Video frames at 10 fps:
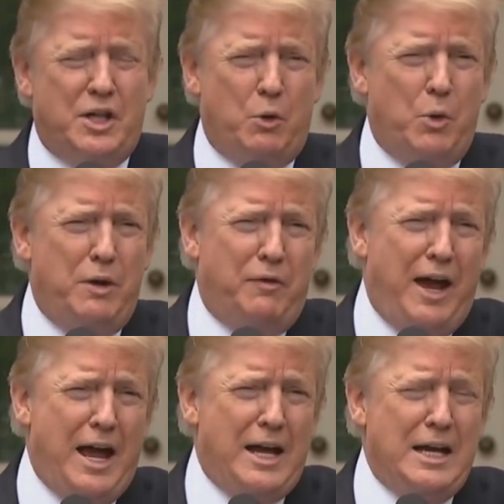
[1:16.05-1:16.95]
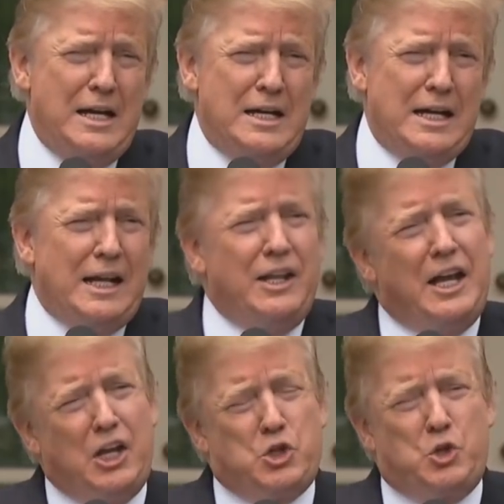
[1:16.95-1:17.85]
that we've had in the
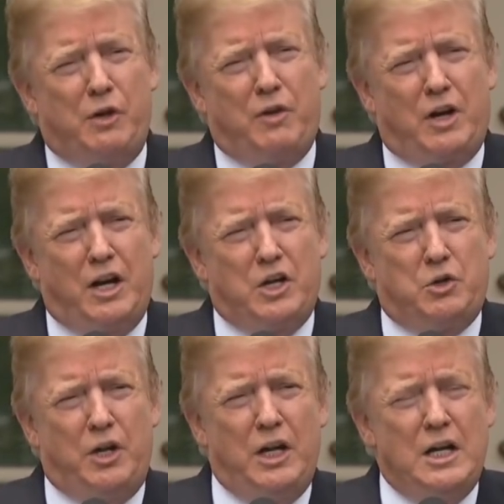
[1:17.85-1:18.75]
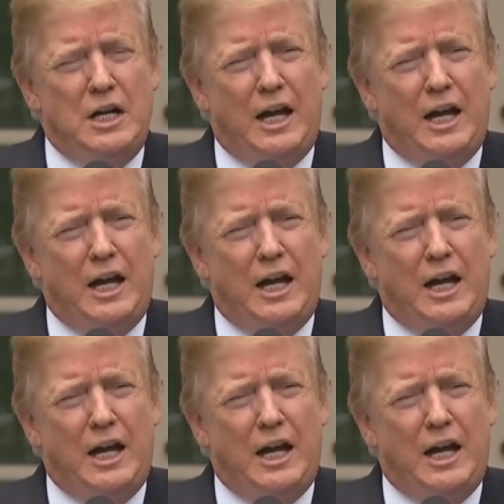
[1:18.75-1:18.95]
history of our country,